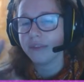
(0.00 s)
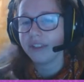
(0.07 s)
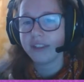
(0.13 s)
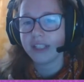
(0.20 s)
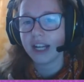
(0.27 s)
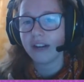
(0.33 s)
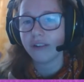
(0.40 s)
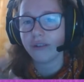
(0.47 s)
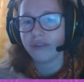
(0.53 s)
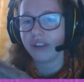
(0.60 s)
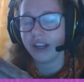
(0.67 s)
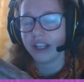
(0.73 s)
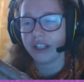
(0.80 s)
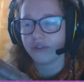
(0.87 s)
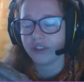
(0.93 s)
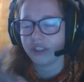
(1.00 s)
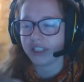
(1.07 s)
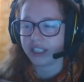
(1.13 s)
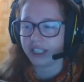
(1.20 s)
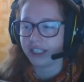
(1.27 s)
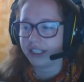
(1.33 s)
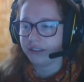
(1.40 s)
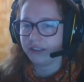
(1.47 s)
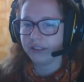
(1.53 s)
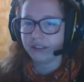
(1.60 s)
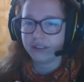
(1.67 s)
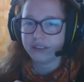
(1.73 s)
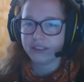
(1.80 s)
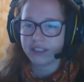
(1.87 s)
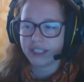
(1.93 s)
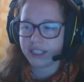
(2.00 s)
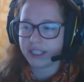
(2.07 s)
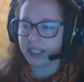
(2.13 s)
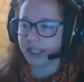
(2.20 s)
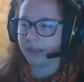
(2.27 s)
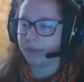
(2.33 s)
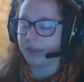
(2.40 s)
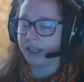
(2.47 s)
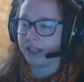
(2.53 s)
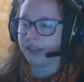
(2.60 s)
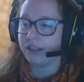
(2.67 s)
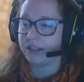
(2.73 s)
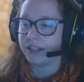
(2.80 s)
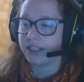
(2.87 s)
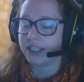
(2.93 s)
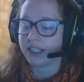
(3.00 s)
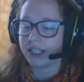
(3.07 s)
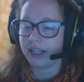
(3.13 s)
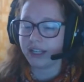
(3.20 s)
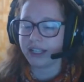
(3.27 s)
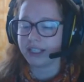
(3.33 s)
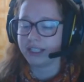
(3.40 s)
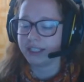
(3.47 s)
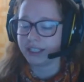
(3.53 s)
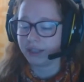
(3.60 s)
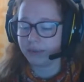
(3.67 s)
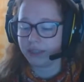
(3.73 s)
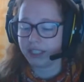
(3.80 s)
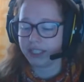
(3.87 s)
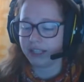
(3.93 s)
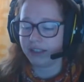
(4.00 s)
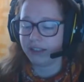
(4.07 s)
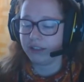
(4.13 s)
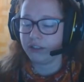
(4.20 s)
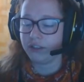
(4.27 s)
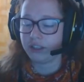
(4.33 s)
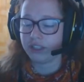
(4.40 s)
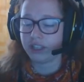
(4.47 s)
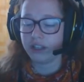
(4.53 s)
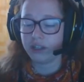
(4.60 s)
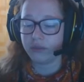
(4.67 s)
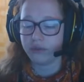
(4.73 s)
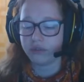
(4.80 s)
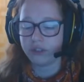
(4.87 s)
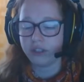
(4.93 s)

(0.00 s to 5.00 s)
Terrified of just like slipping and sliding down this hill and just kind of